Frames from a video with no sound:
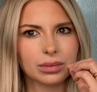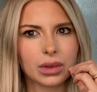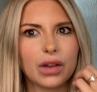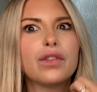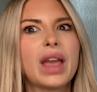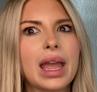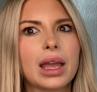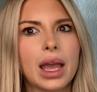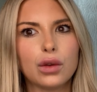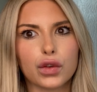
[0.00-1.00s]
fake
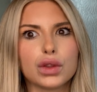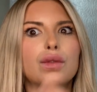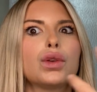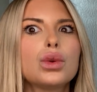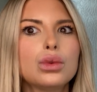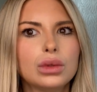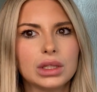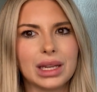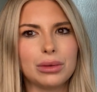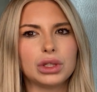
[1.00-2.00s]
and for the views,
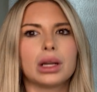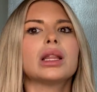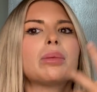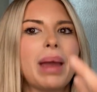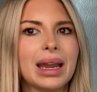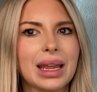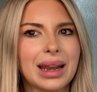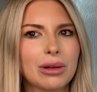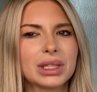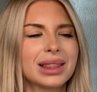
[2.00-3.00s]
and it was clickbaity, and
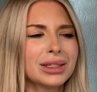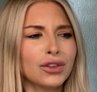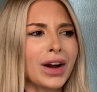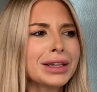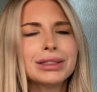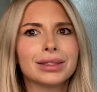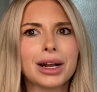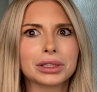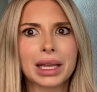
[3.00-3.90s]
I was like, this fucking sucks.